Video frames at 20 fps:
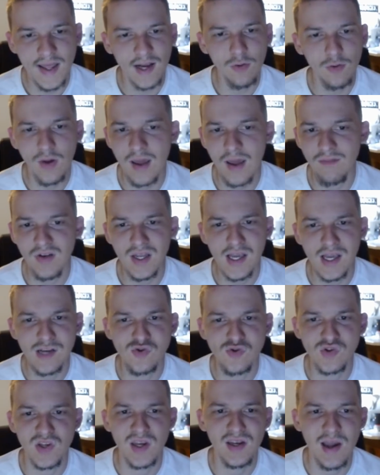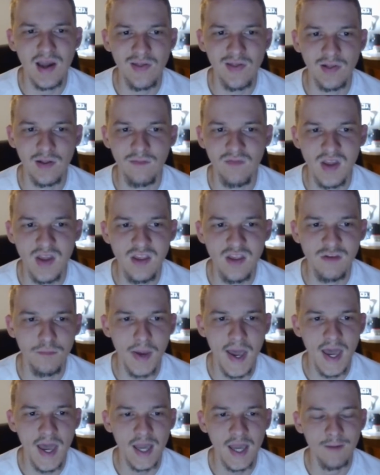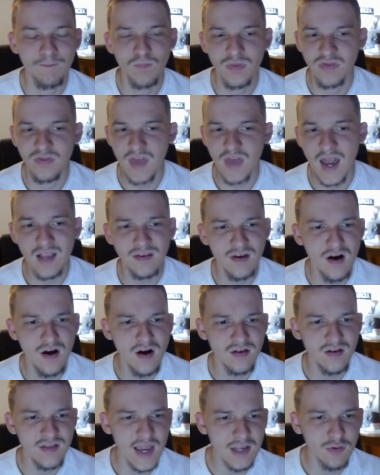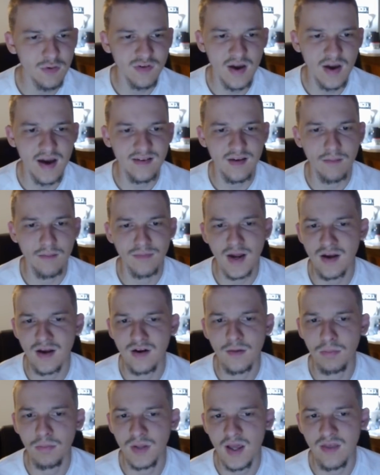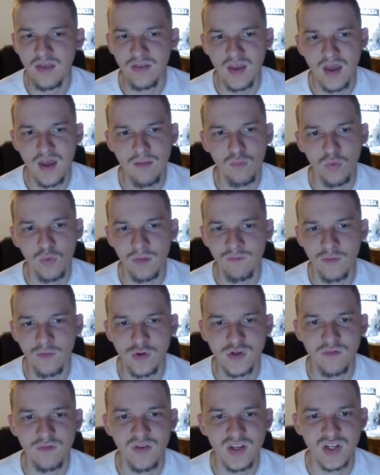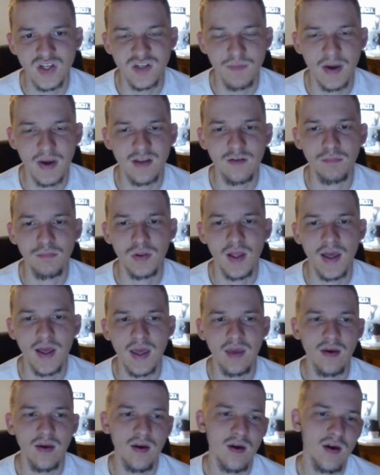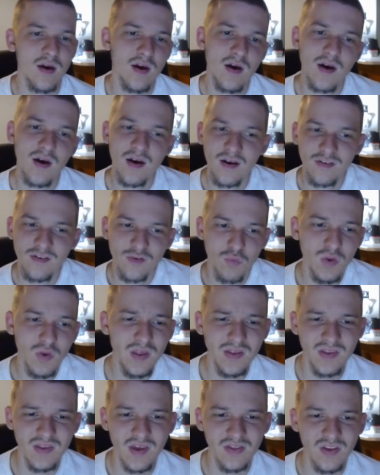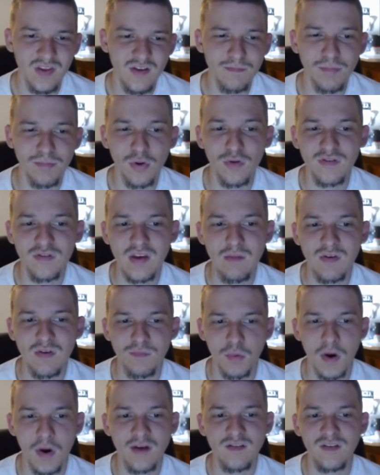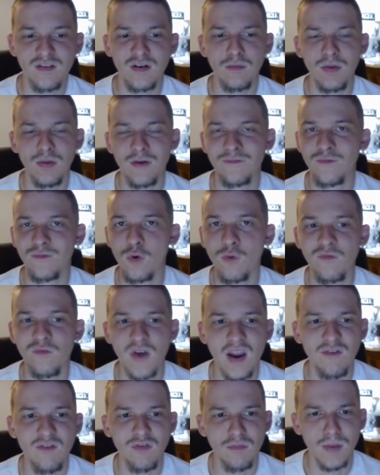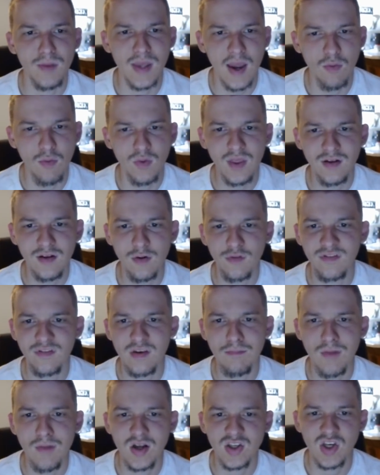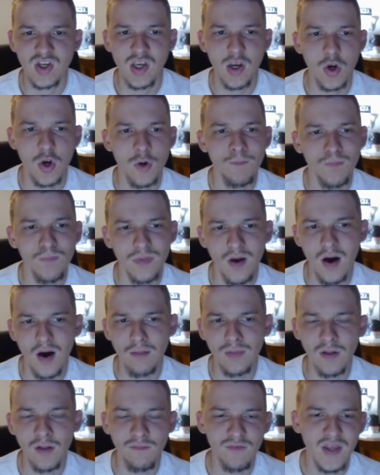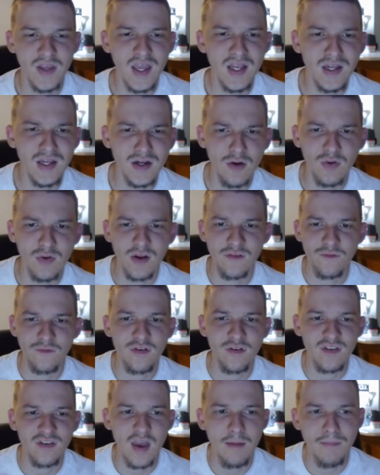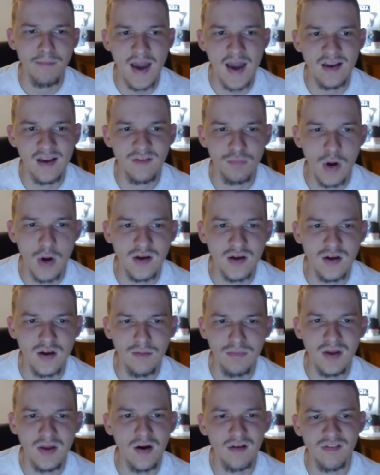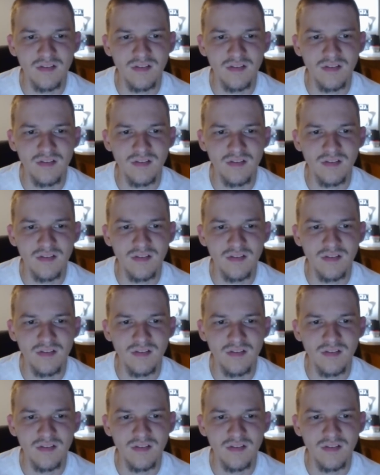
I don't have any interest in now that LaVine's back. Thad Young, Daniel Theis. I'm not going to play them with Vucevic expected to play. So really, this Bulls team is probably just going to be a full fade for me. I really don't see much here. Um, LaVine, you know, in his first game back, is probably going to be on